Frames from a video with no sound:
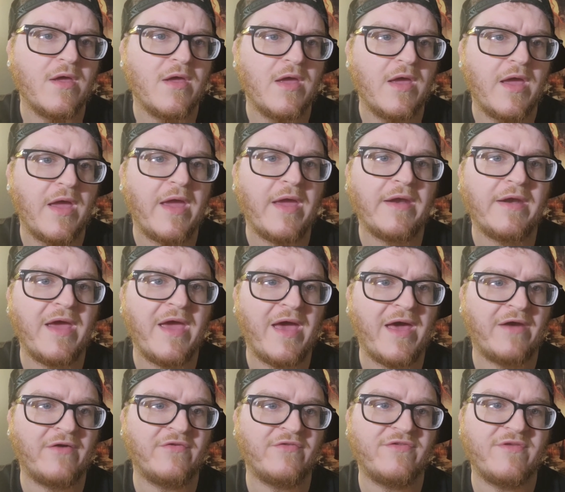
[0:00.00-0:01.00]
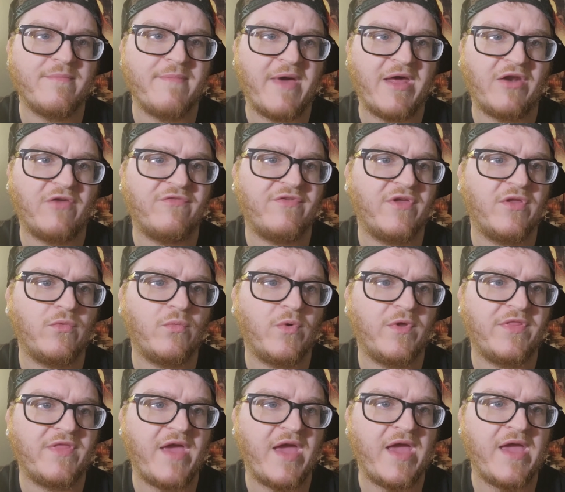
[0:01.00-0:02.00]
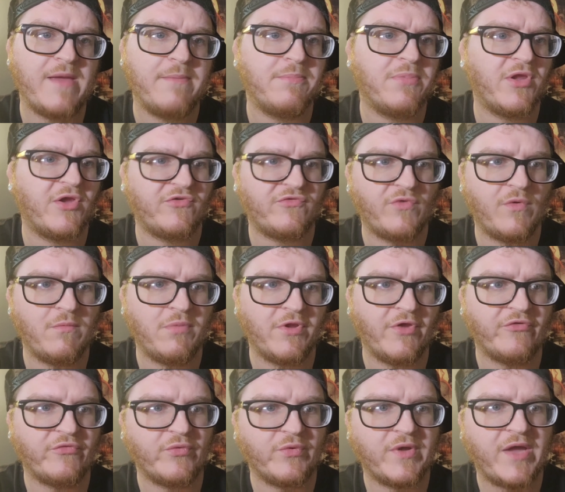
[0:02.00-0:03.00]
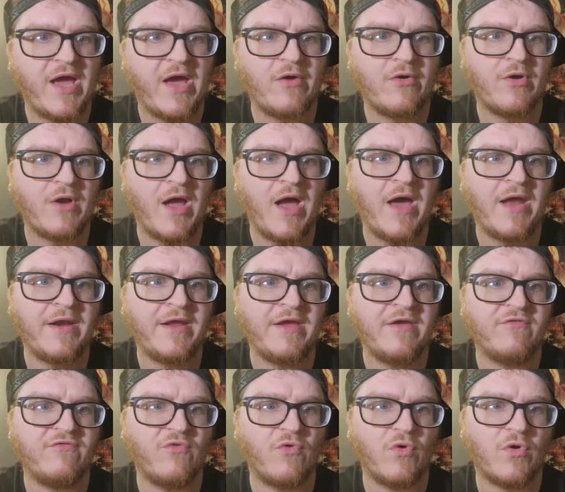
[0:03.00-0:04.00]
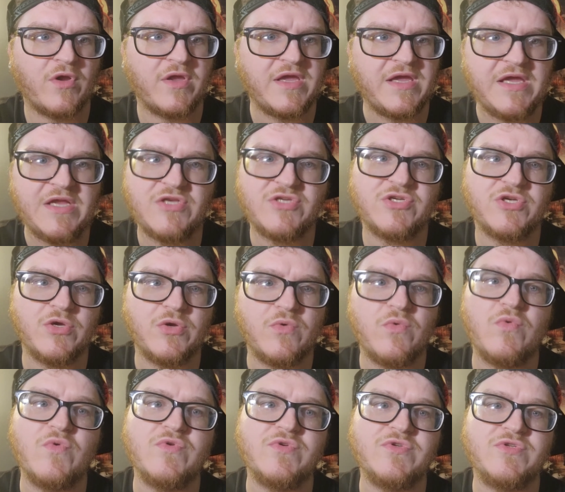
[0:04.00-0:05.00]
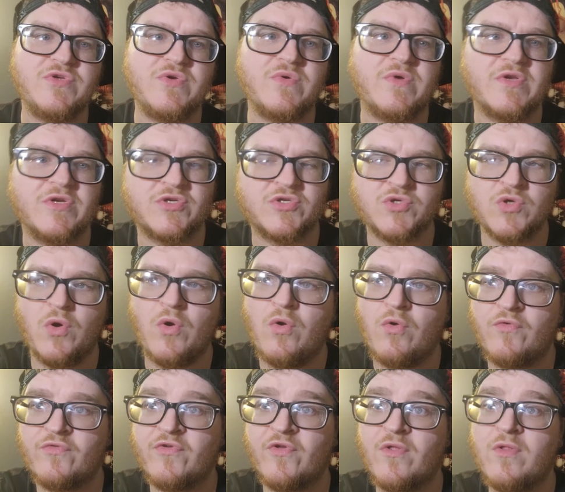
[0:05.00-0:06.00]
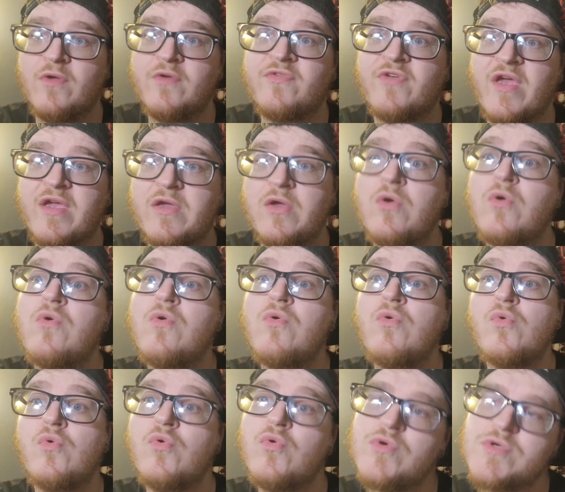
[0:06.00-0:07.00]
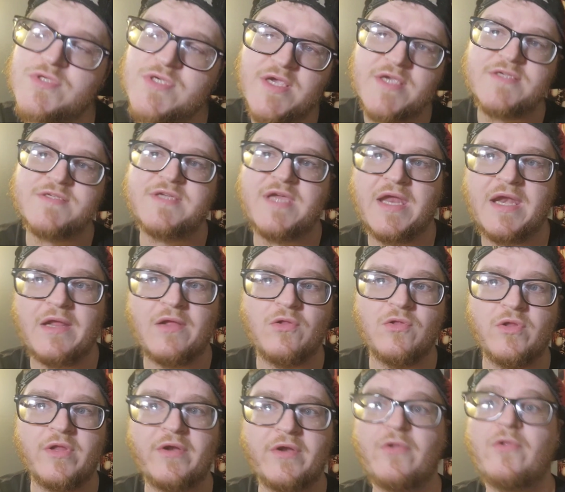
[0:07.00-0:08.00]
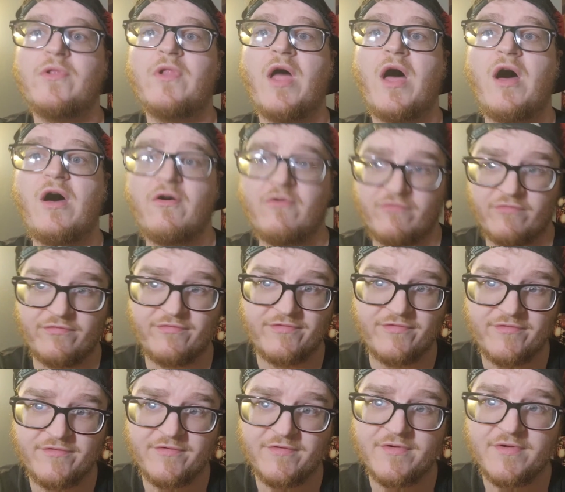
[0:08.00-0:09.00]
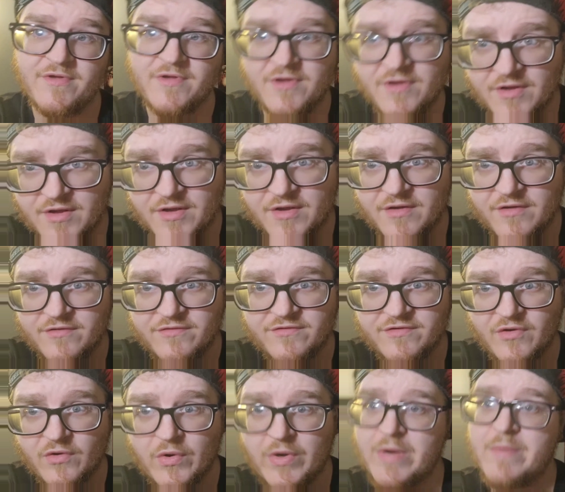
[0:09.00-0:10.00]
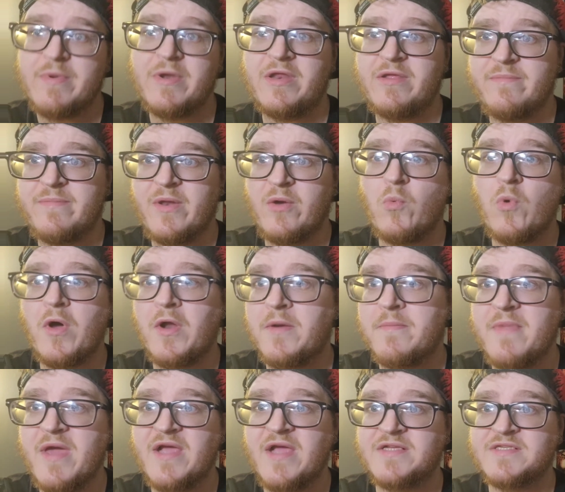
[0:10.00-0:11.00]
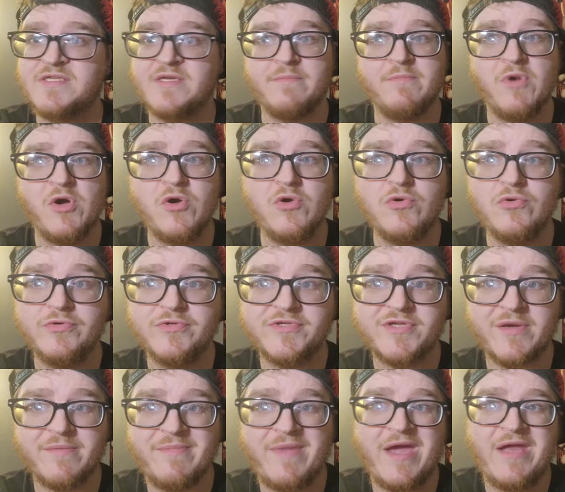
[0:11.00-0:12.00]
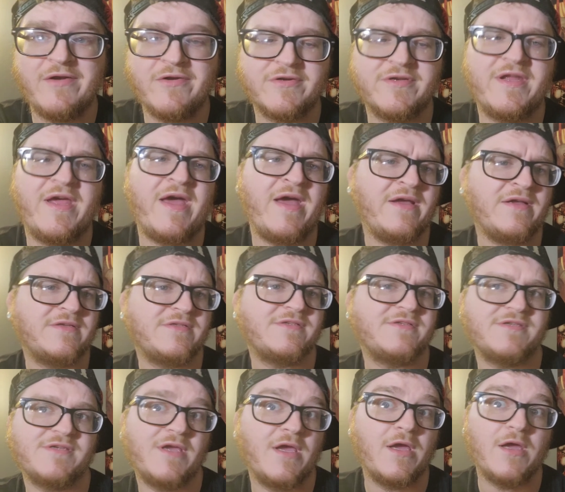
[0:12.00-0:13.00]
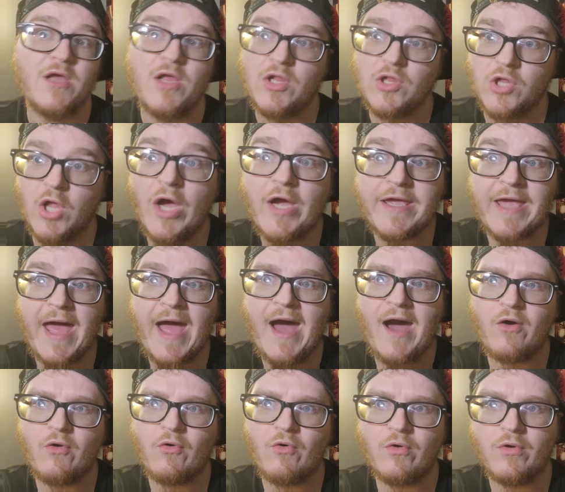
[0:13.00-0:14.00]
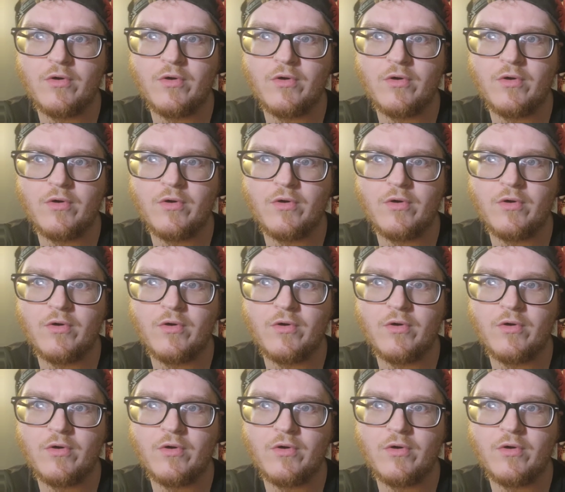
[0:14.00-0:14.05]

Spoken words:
And it enters the battlefield with a +1/+1 counter on it for each Ooze you control. So it looks like Ooze is getting a little love. So anybody been wanting to make some Ooze commander decks, look out!